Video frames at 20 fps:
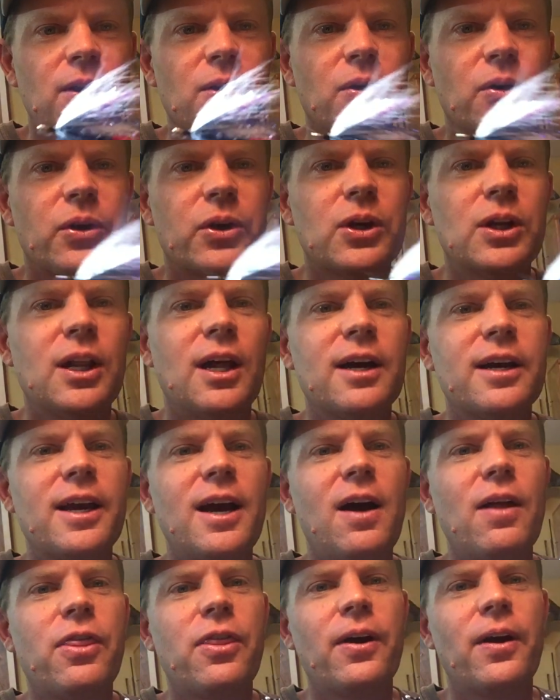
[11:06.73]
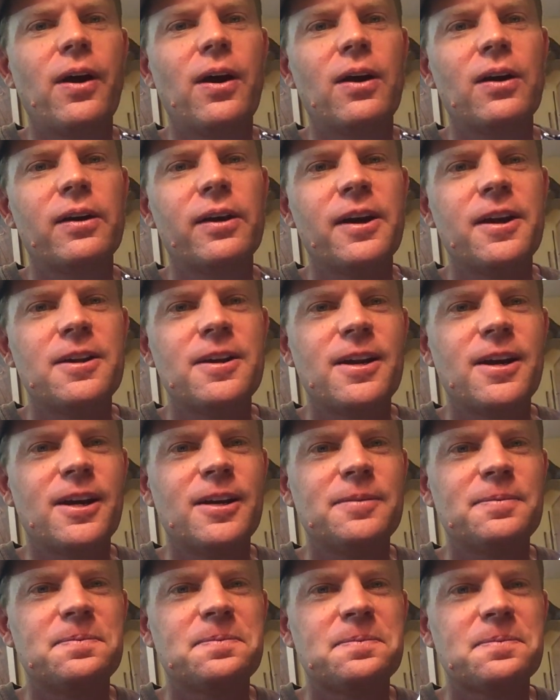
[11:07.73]
Well, good luck out there,
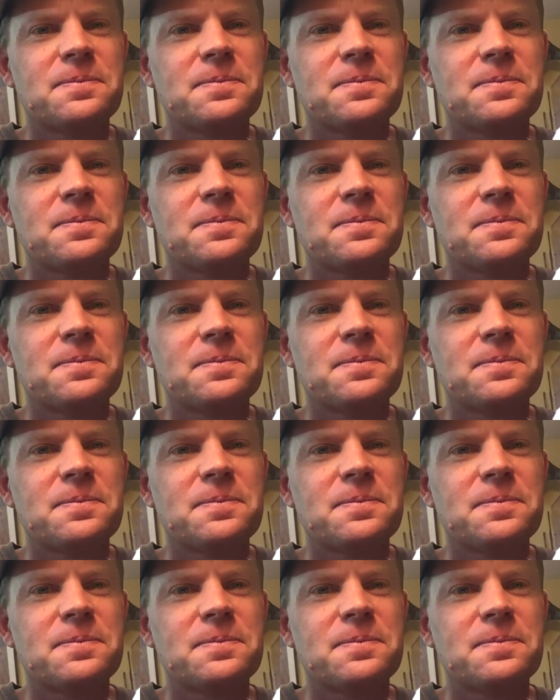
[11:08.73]
and